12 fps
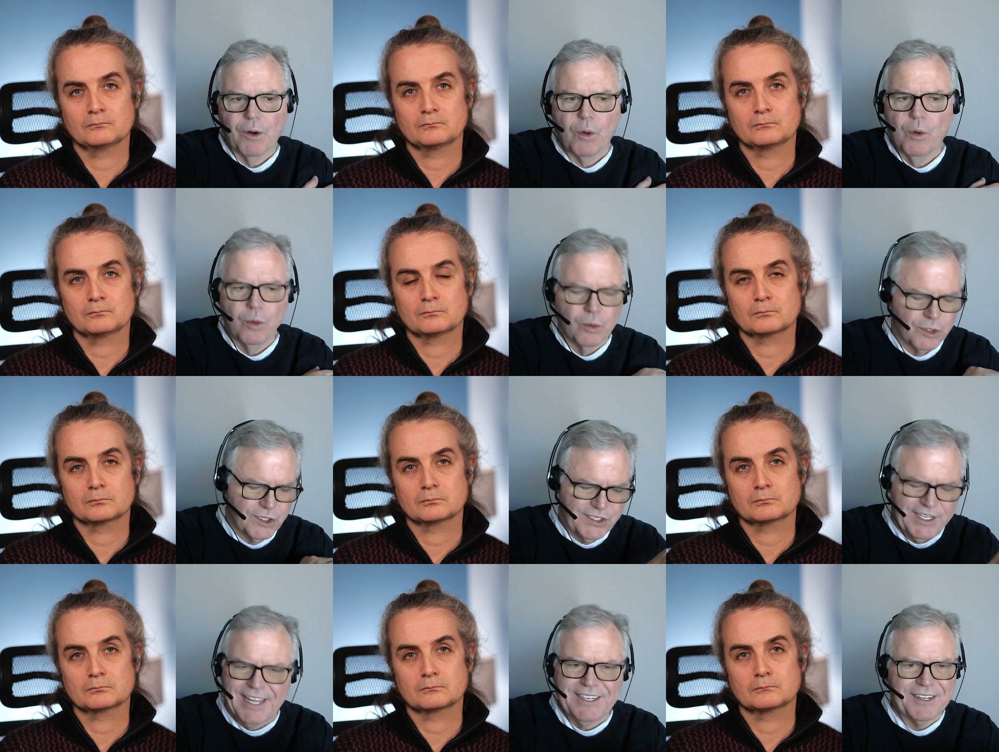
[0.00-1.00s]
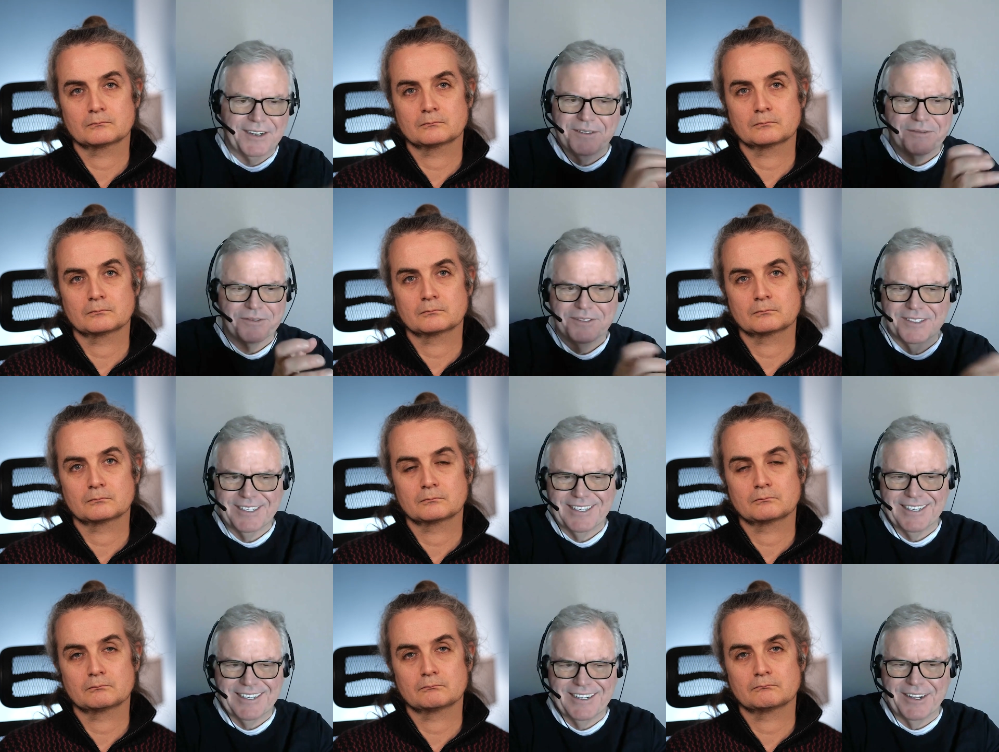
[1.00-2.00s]
Speaker 1: a whole set of
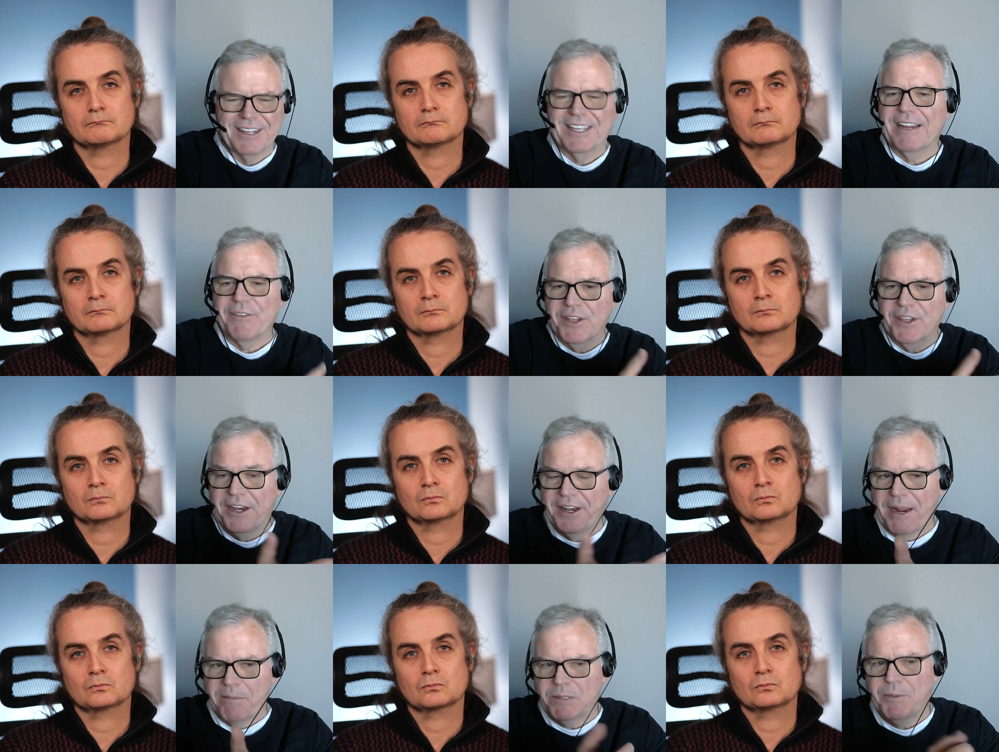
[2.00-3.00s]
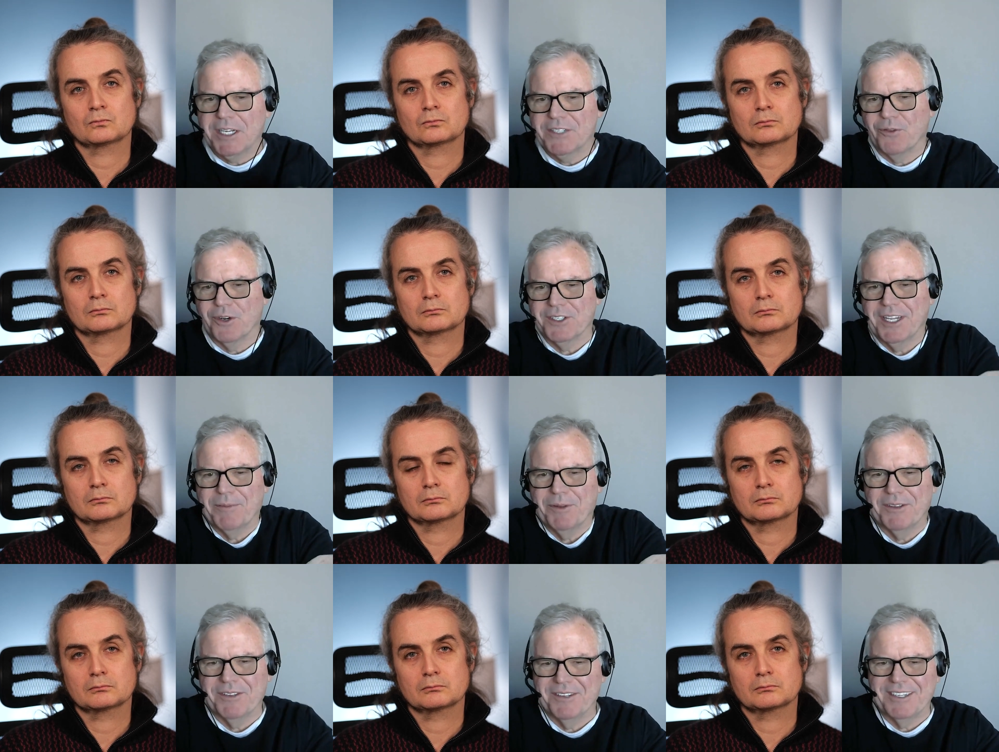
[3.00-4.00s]
uh, you know, like everything in namespace, for
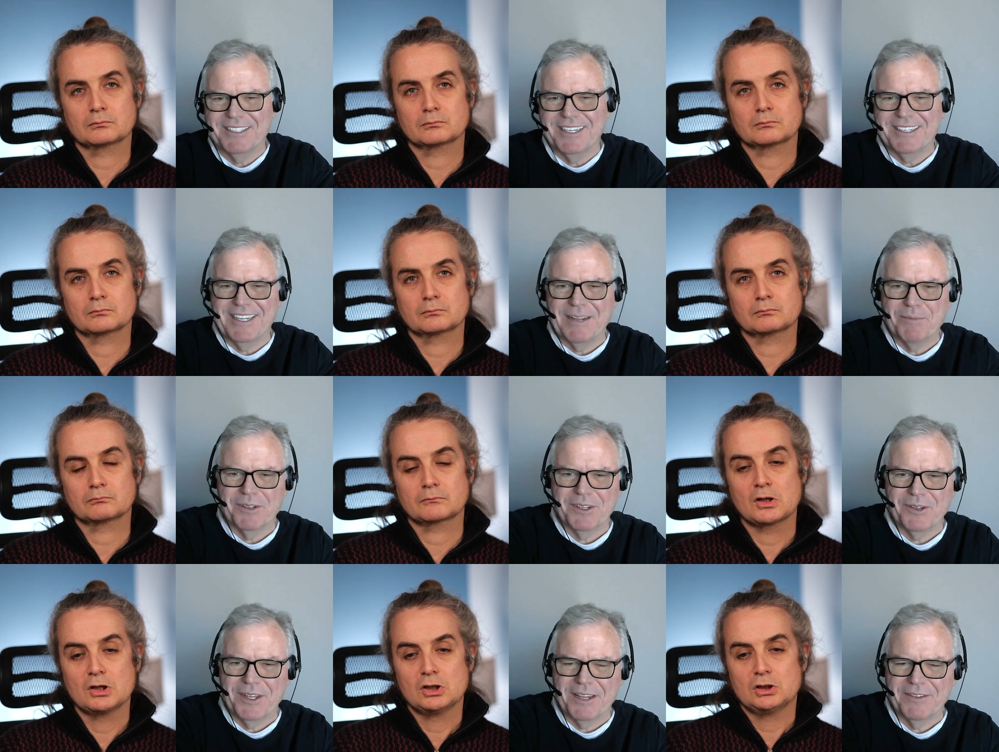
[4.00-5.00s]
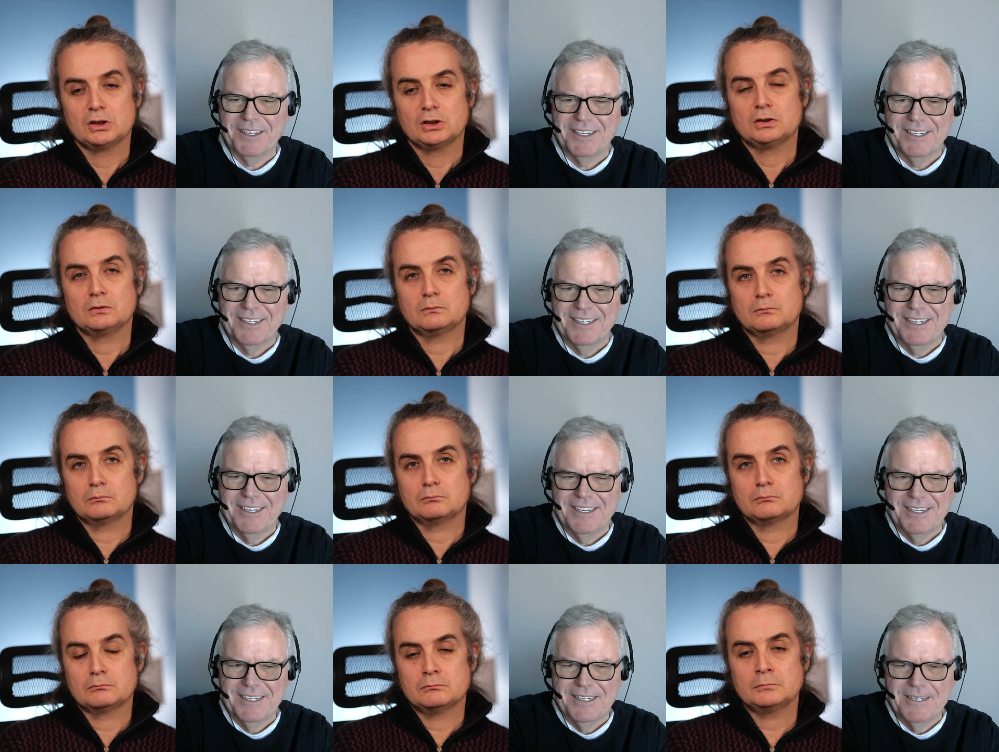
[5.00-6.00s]
example, the example that you gave.
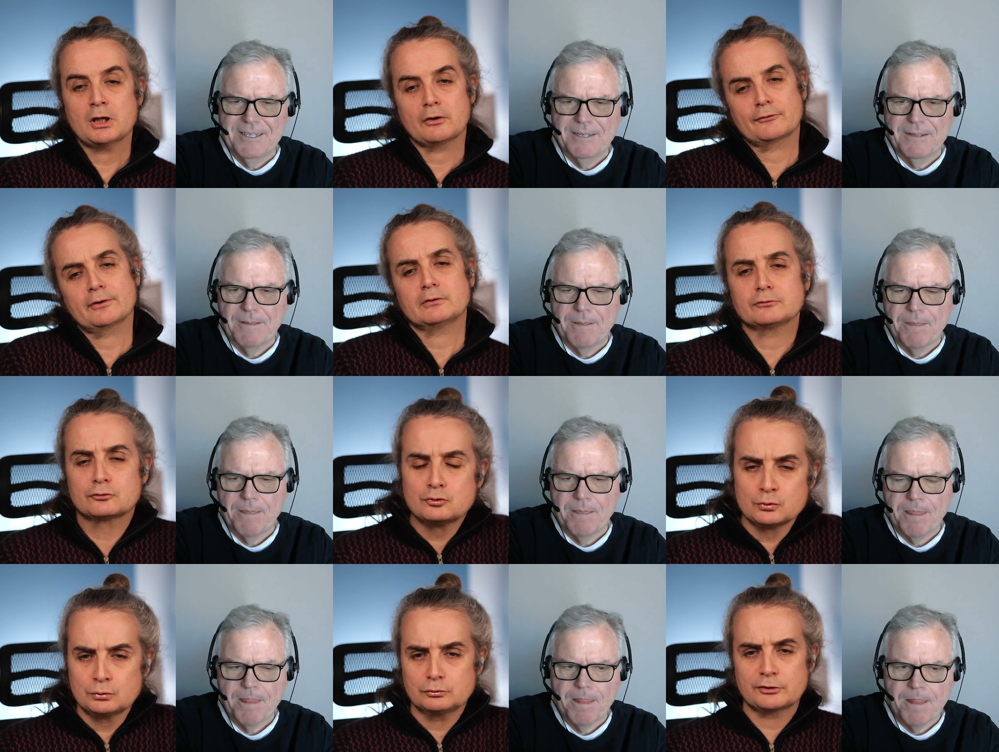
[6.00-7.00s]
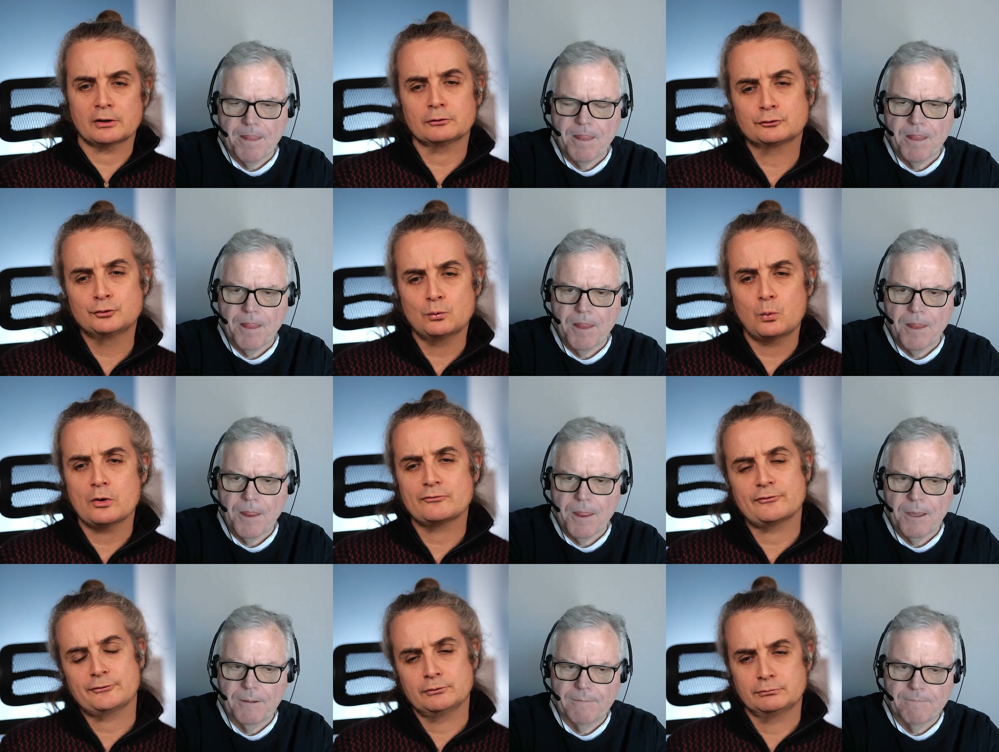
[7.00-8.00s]
Speaker 2: Yeah, there are two there are two ways
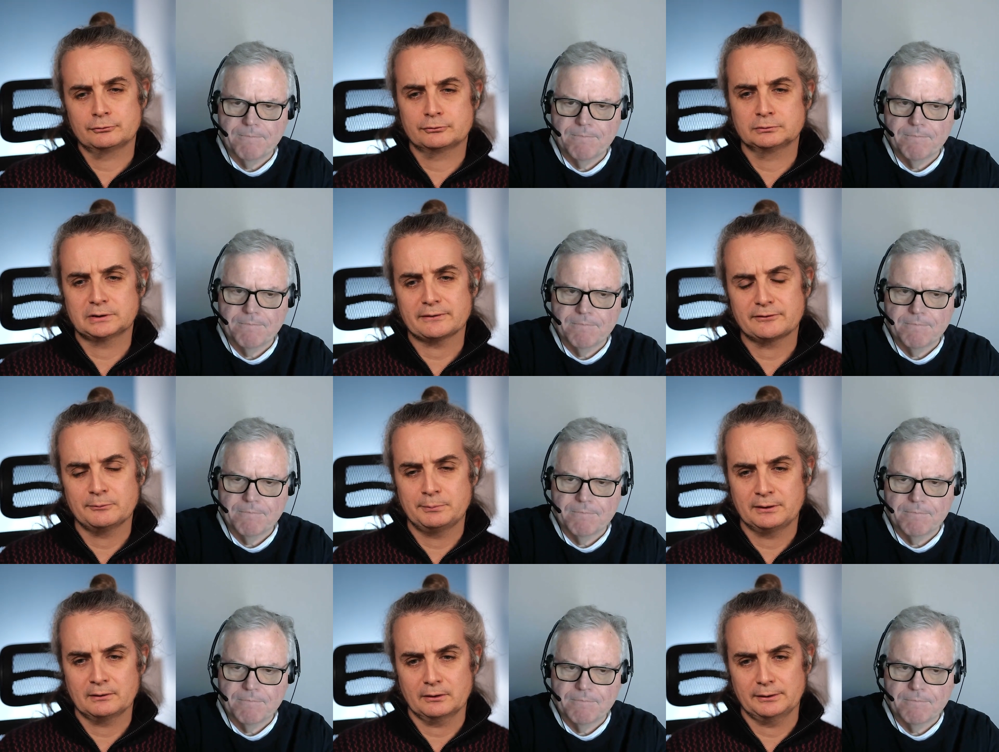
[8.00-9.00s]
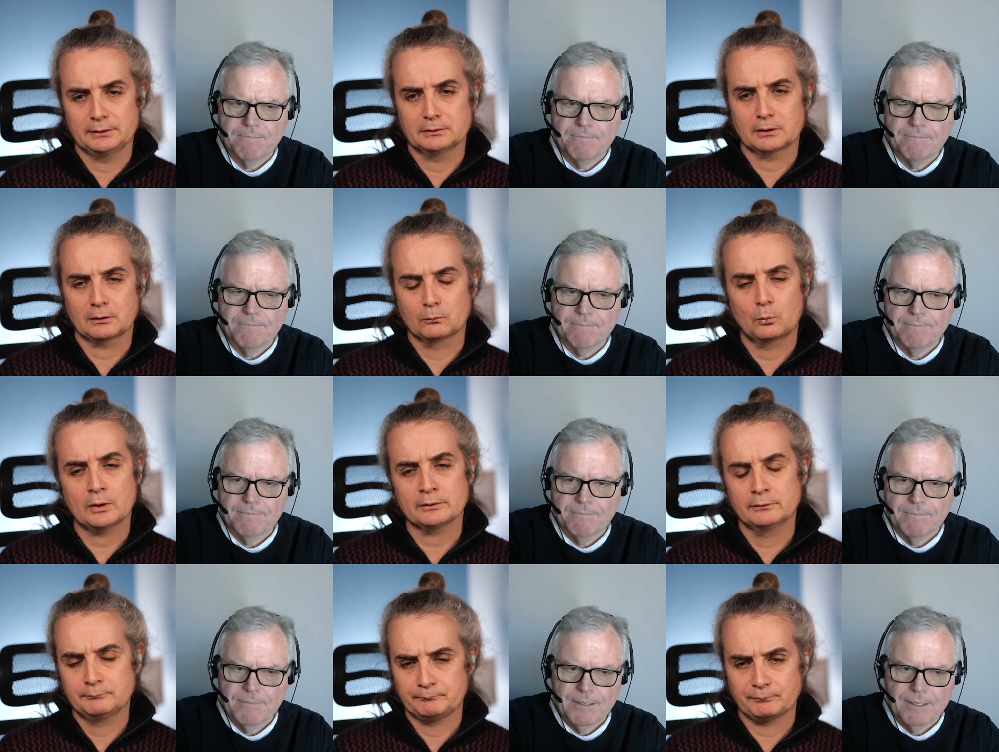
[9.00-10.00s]
that you would do that typically. You know,
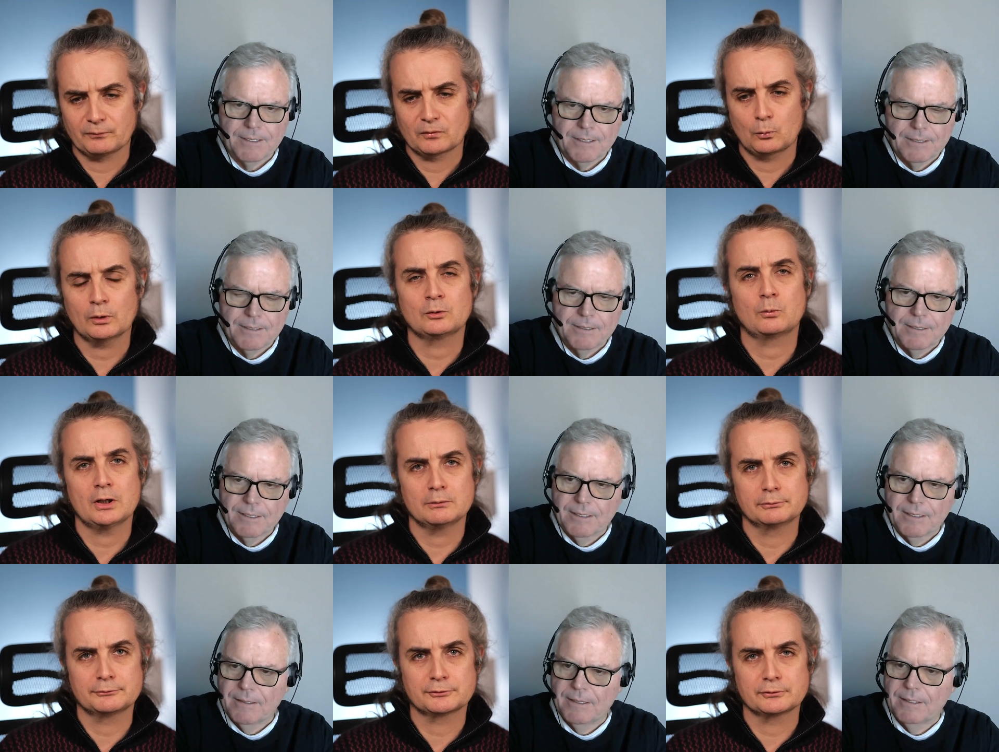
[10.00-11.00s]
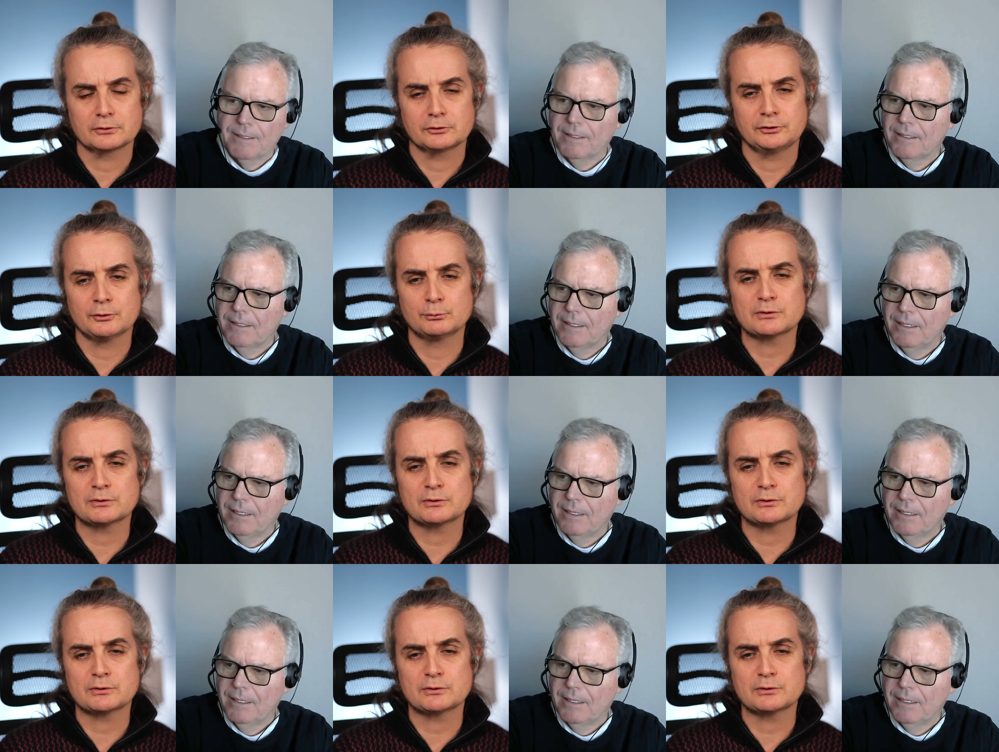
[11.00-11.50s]
one one way would you would